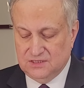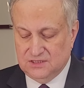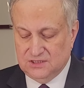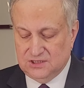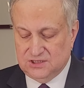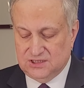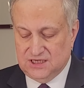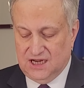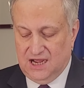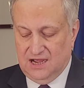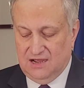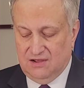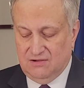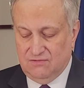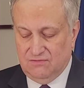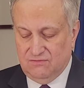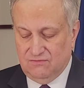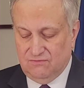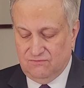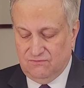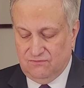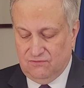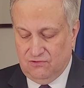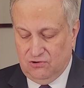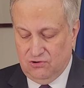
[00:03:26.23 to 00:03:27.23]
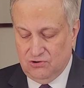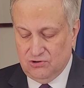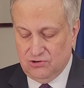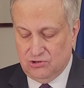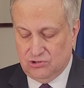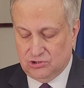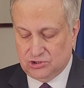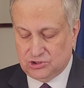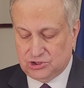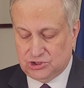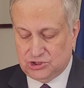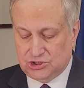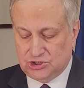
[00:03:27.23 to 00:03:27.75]
za
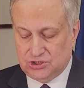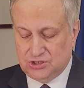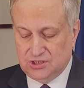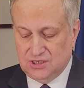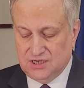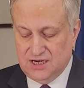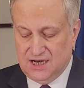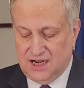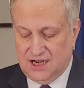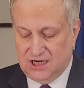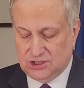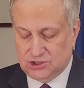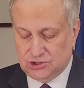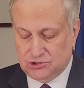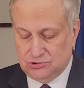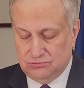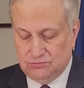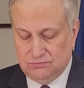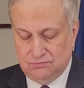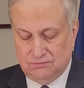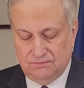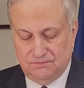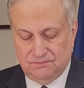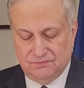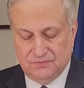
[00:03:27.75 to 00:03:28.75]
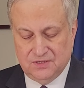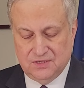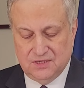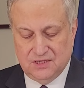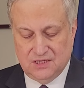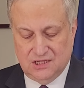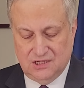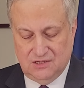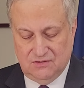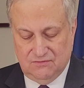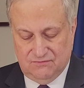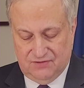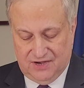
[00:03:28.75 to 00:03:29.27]
wolność naszą
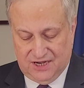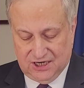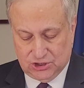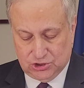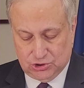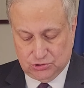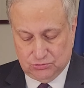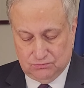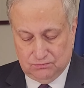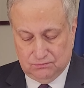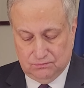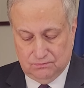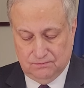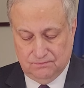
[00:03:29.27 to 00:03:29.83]
i waszą.